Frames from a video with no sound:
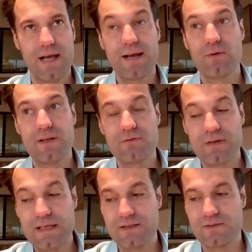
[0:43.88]
equity
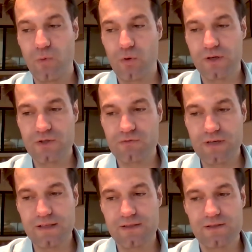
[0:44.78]
REITs, mortgage
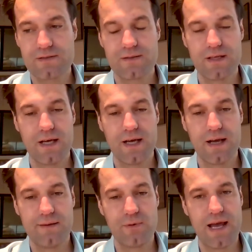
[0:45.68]
REITs,
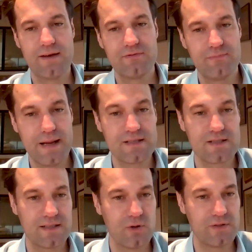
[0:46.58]
and we have
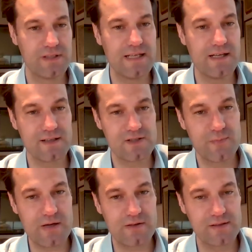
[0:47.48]
basically all the needed
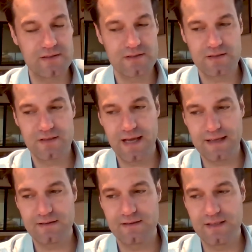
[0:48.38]
experience
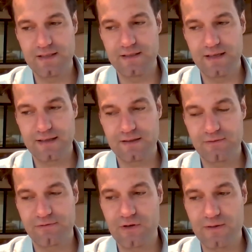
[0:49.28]
at the
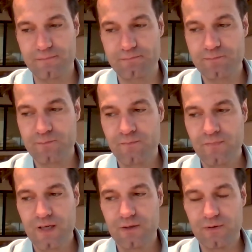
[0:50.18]
firm.
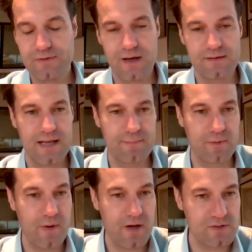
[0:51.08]
We've got
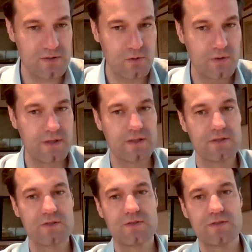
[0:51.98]
capital markets
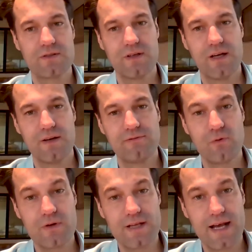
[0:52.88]
lawyers,
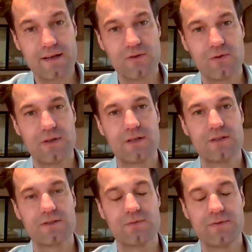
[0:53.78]
40 Act
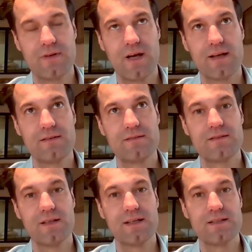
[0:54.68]
lawyers. We've got
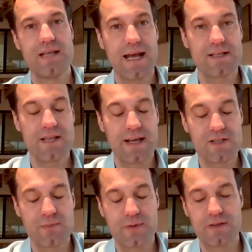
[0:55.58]
tax
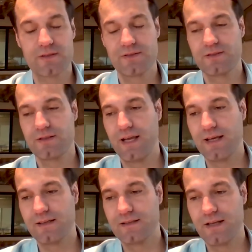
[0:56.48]
experts
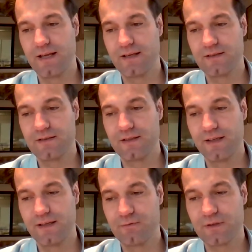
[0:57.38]
and
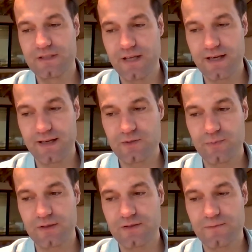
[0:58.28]
real estate
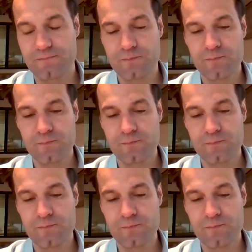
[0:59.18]
experts.